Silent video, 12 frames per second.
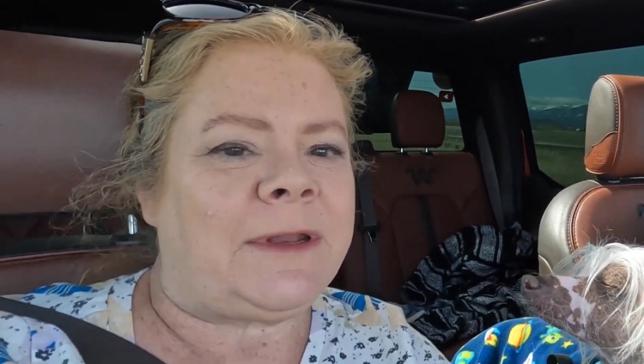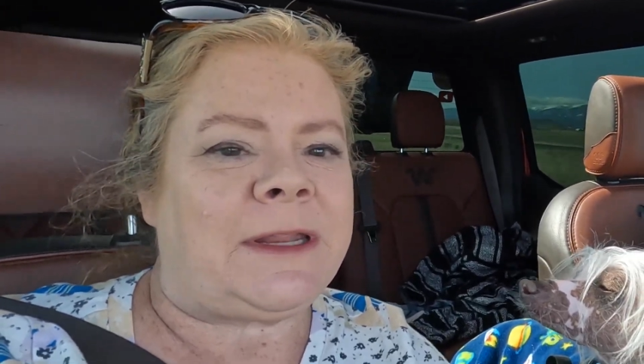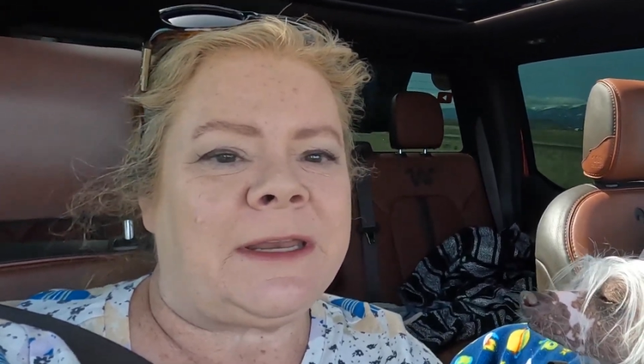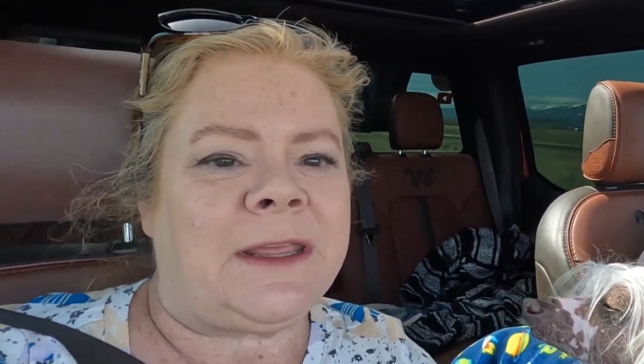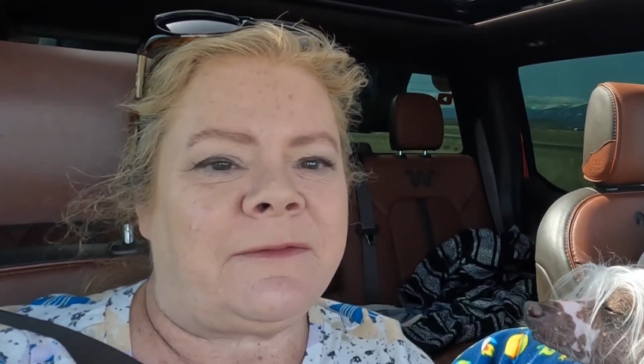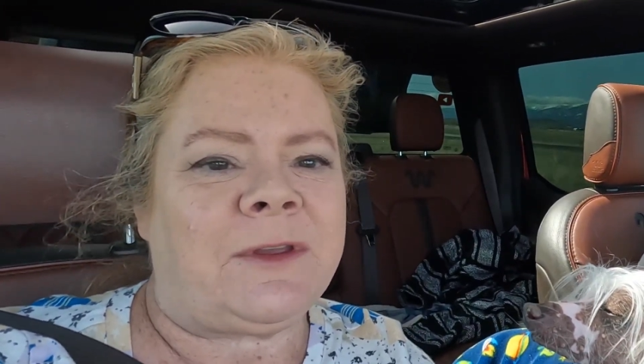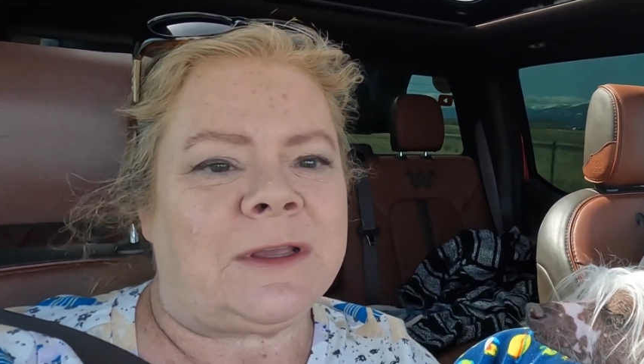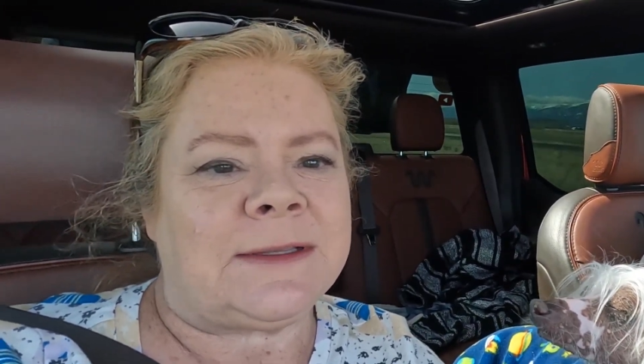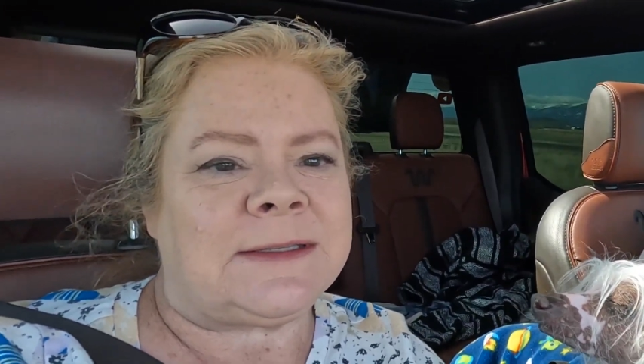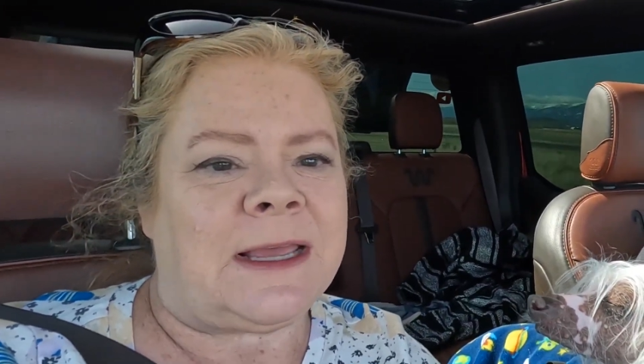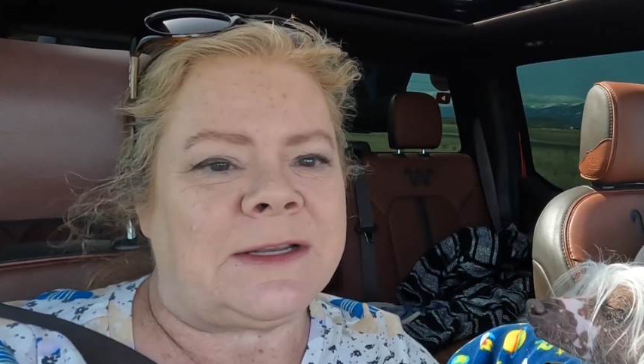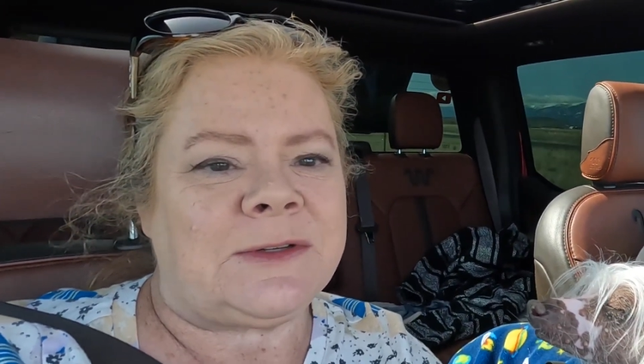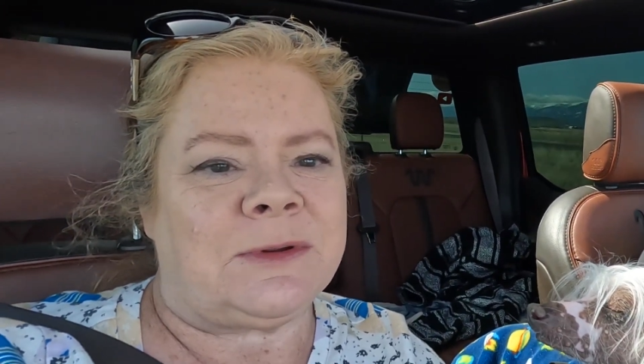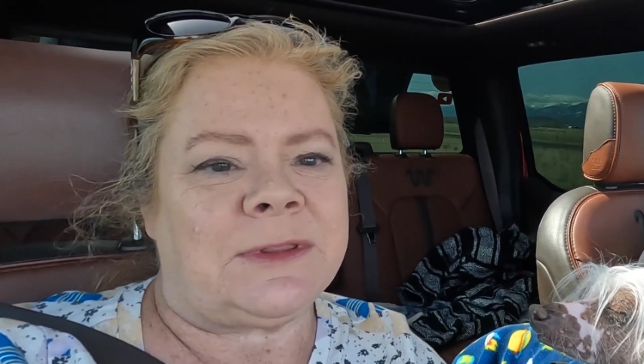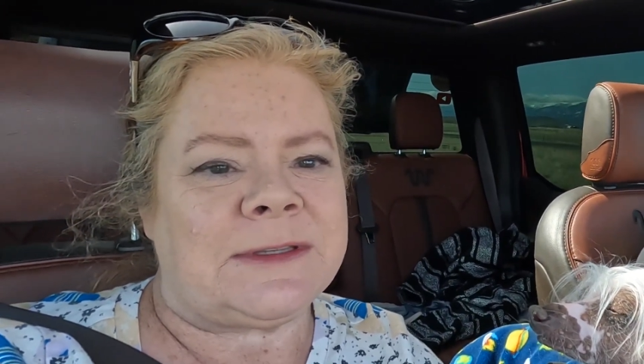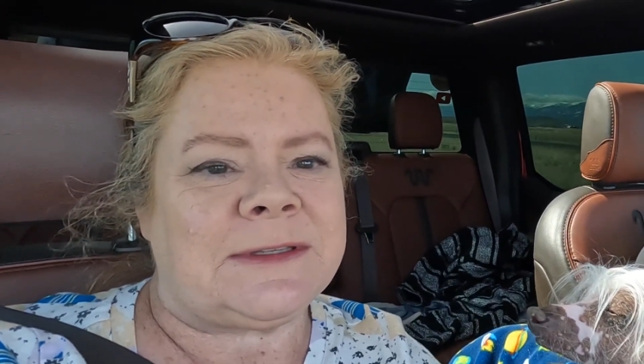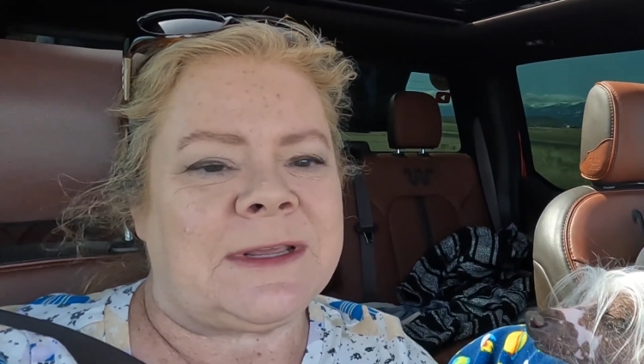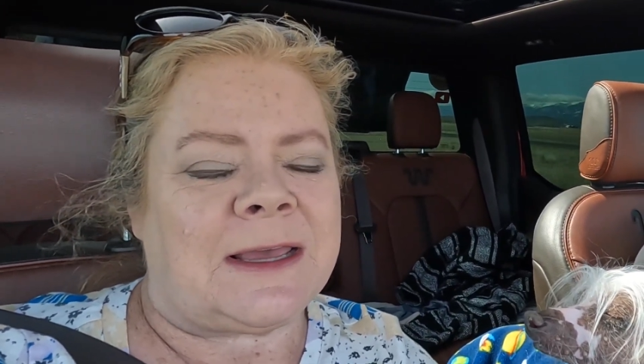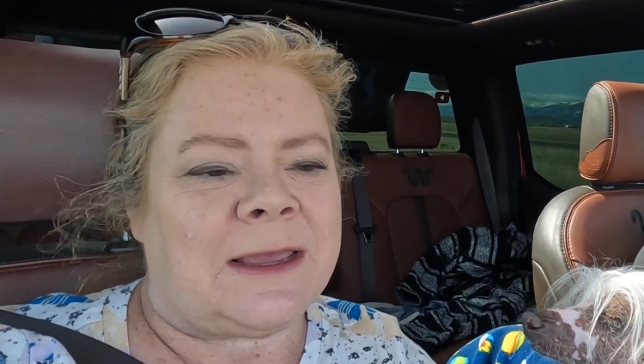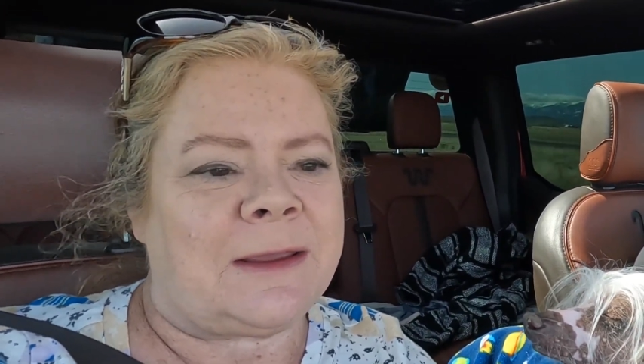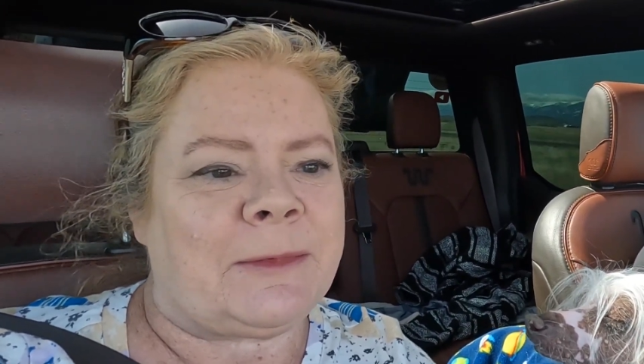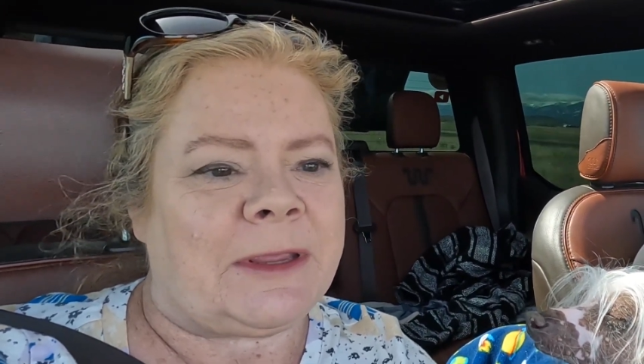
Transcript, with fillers: We didn't give you a site tour this time.